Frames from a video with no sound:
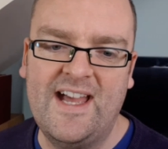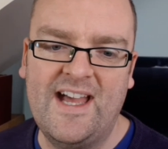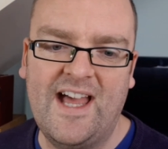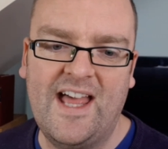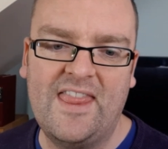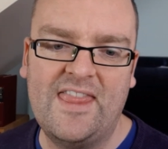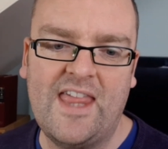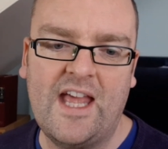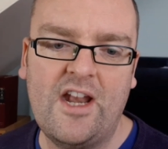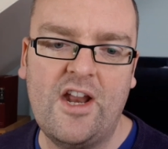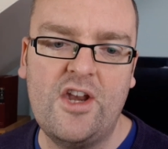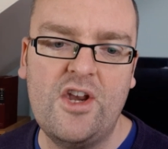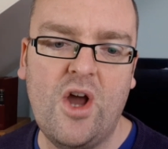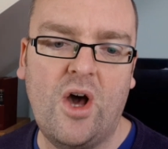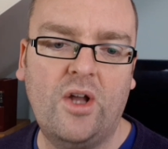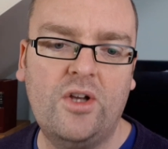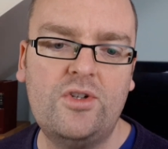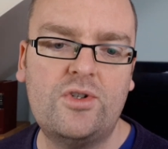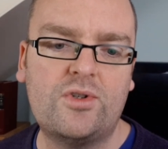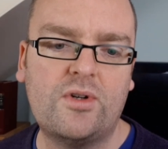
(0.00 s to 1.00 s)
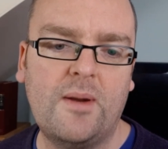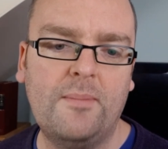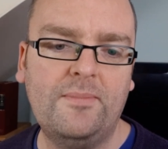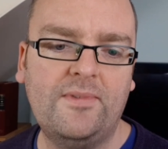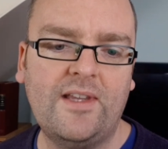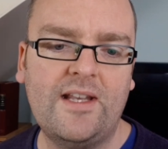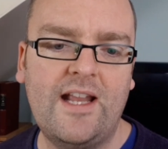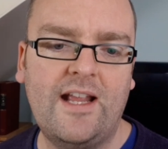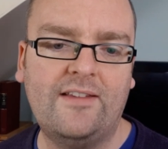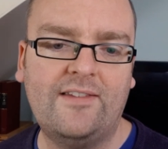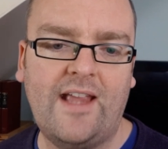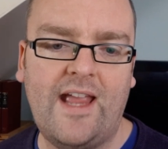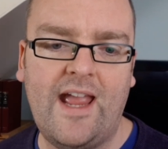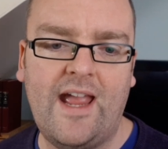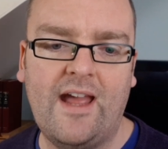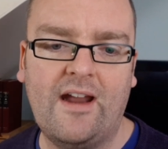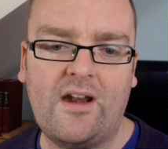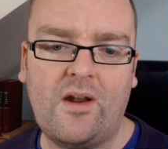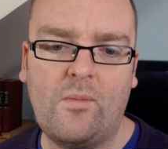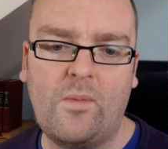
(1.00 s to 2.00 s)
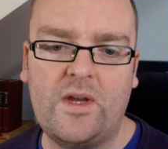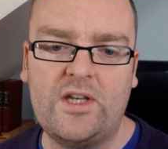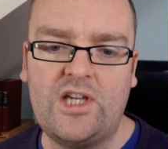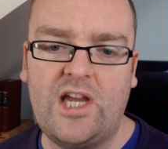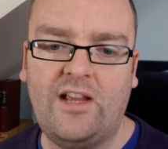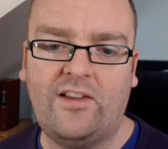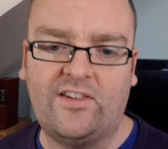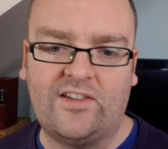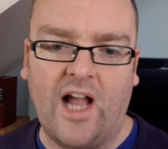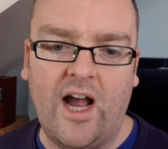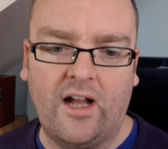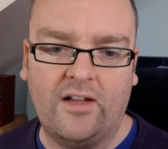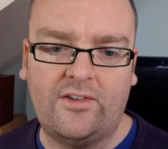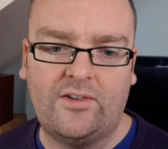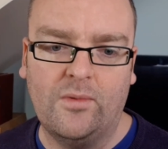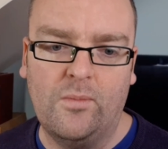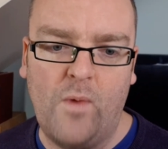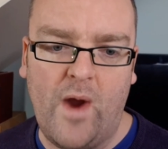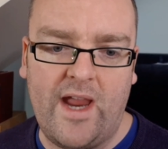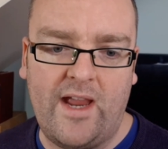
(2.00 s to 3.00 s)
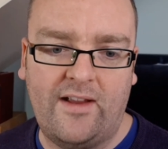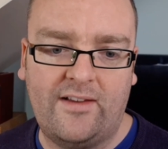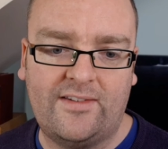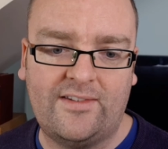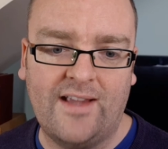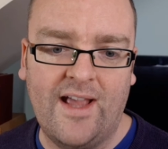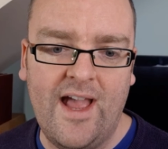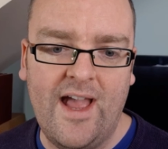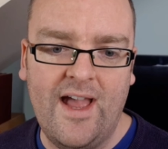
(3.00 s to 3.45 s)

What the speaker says: and then anon drums in his ear, at which he starts and wakes,